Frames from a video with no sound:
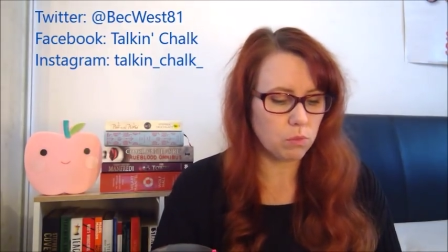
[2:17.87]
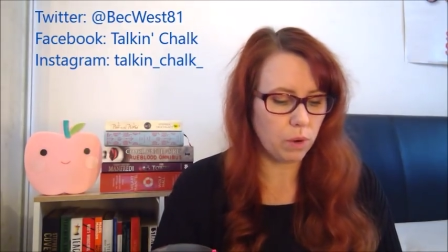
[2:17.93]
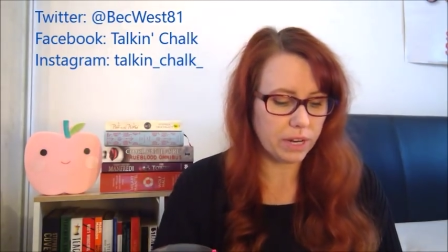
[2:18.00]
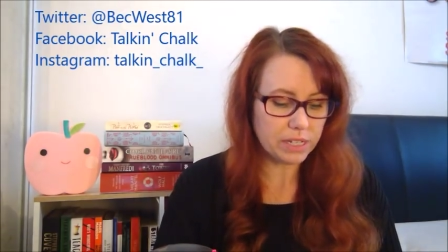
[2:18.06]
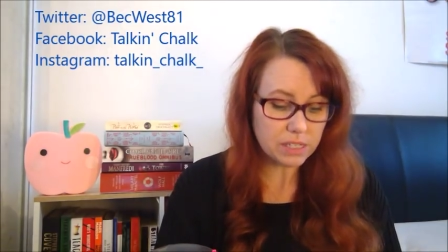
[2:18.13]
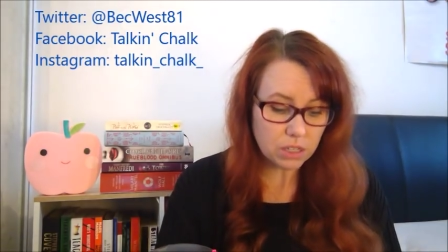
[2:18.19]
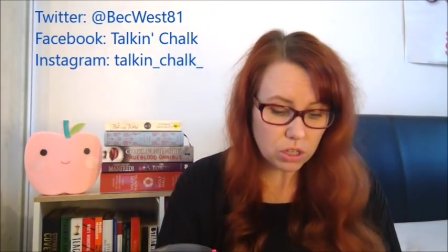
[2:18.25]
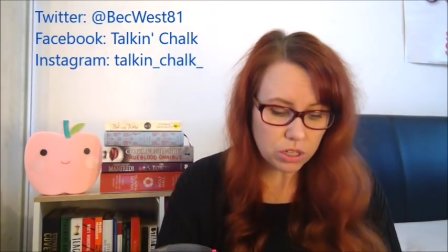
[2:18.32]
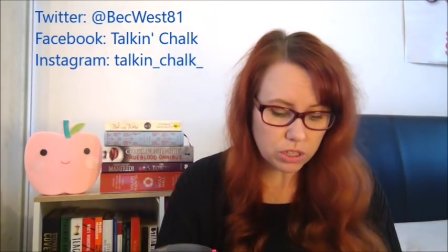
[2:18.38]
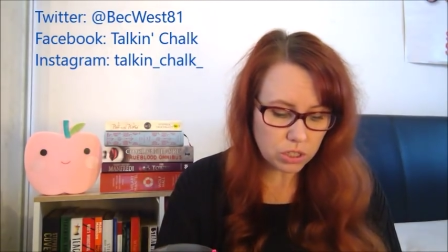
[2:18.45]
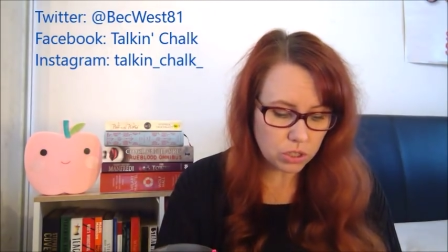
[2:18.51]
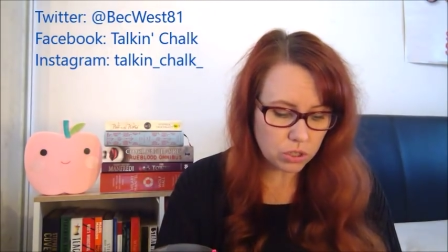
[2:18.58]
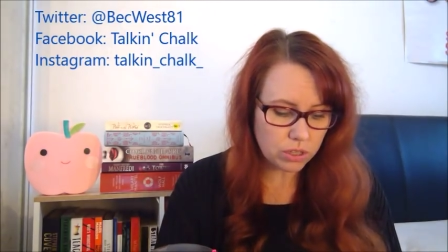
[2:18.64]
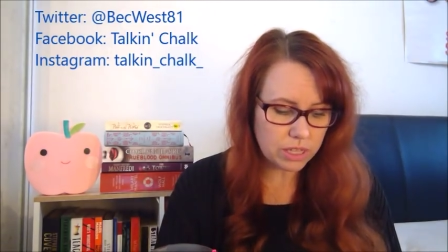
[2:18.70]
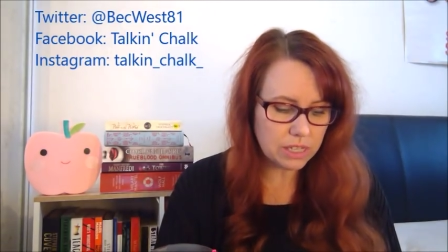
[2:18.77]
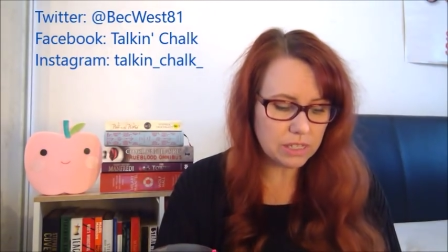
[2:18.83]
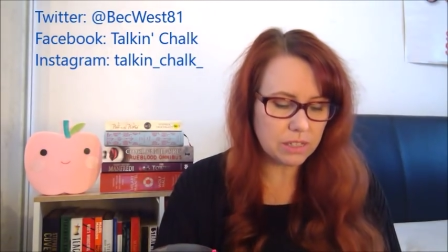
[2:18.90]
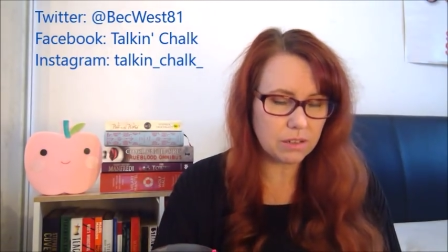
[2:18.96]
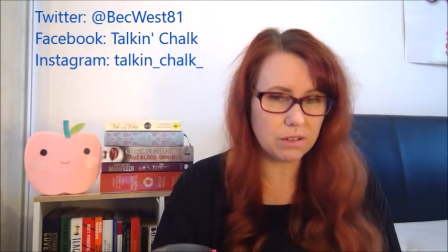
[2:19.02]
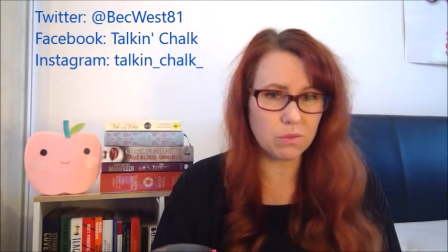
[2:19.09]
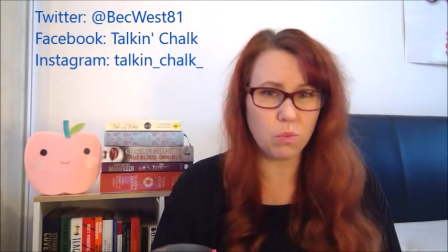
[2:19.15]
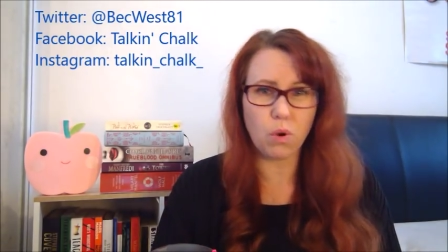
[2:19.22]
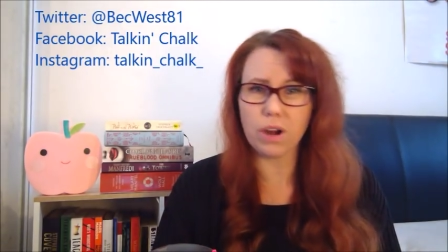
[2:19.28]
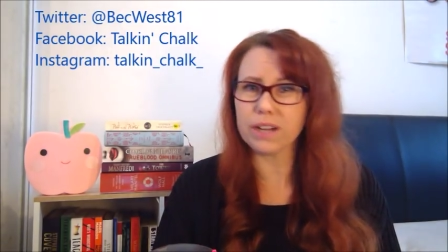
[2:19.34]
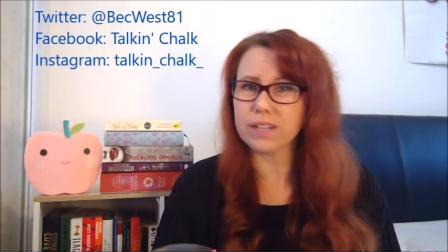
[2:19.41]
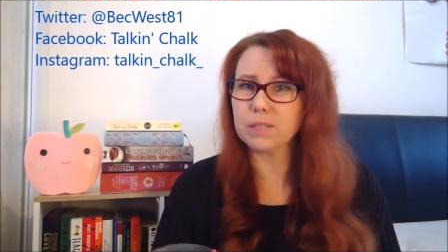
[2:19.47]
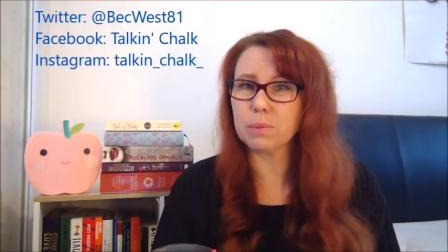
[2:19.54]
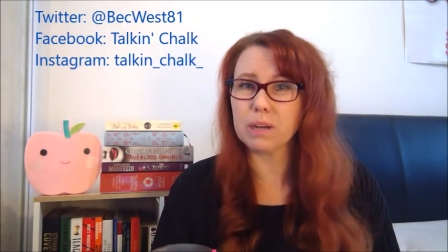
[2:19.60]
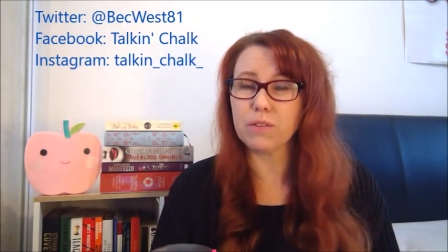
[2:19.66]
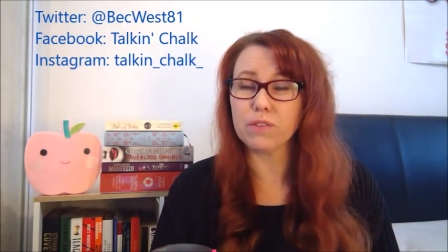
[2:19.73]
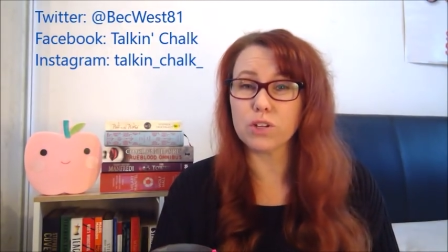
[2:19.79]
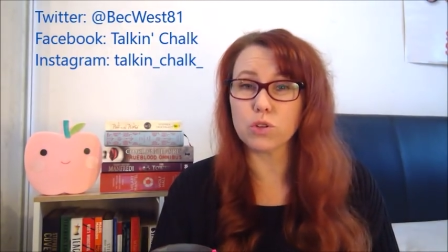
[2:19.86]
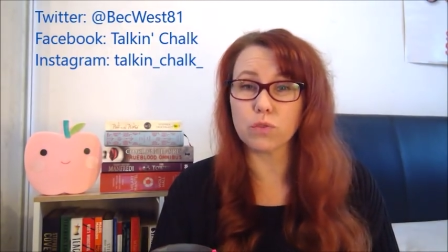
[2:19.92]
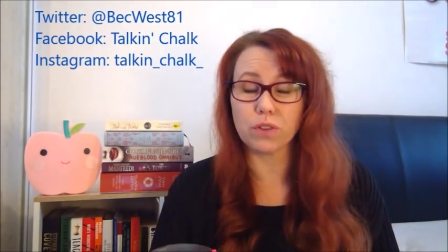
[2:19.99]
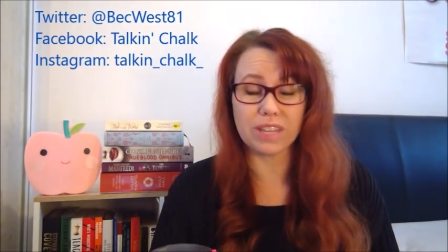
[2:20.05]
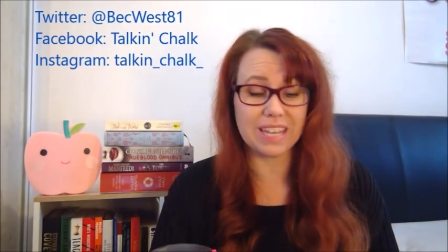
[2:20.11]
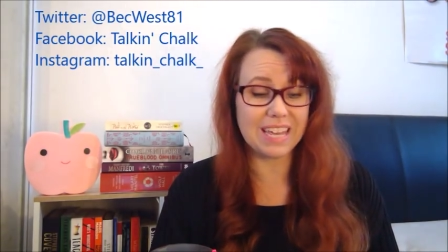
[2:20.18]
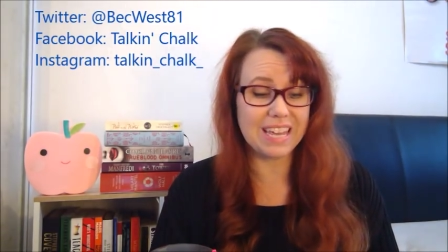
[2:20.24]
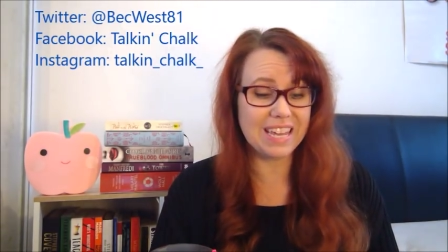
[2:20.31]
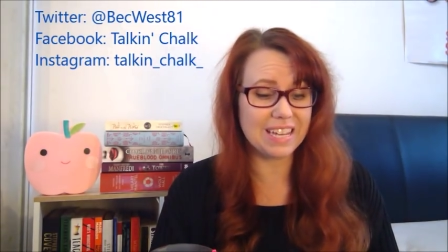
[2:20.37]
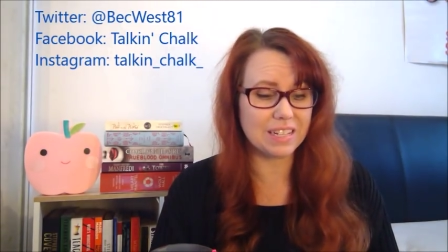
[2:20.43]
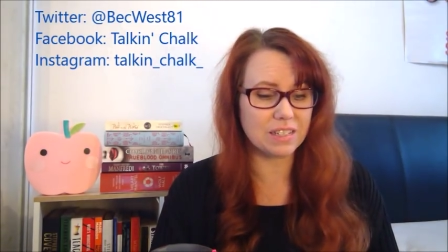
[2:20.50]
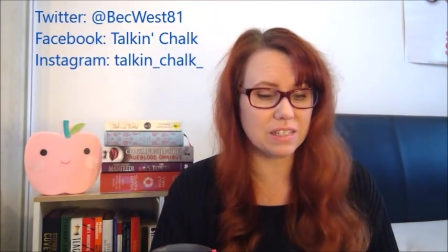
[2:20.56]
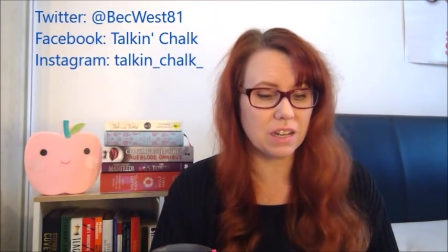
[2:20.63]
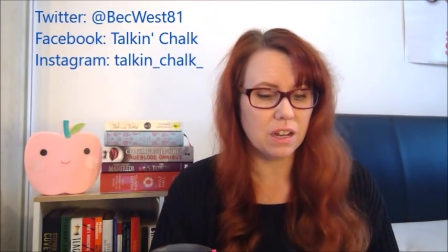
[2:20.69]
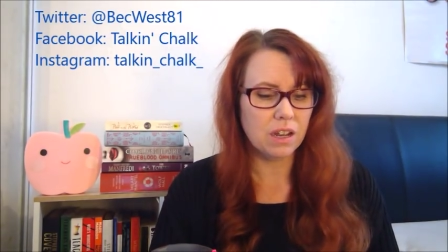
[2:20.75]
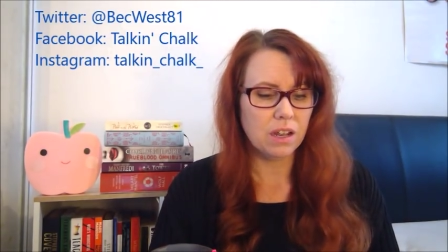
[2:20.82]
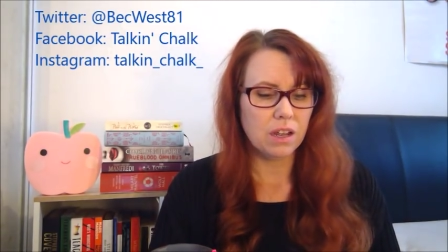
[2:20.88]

ways that you can do this, and why it's beneficial for the kids.